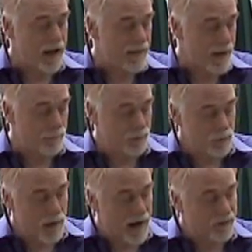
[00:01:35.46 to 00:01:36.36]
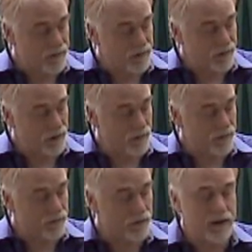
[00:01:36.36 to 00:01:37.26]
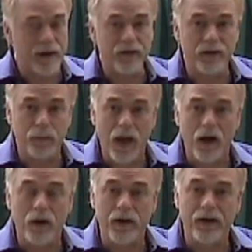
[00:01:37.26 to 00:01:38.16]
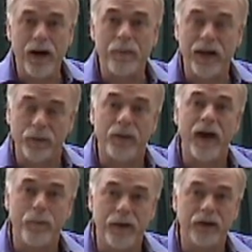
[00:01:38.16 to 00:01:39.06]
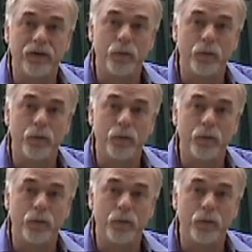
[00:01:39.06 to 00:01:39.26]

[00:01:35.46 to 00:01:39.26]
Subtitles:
And that blue box that you see on the screen that says block on the top, that's what that means.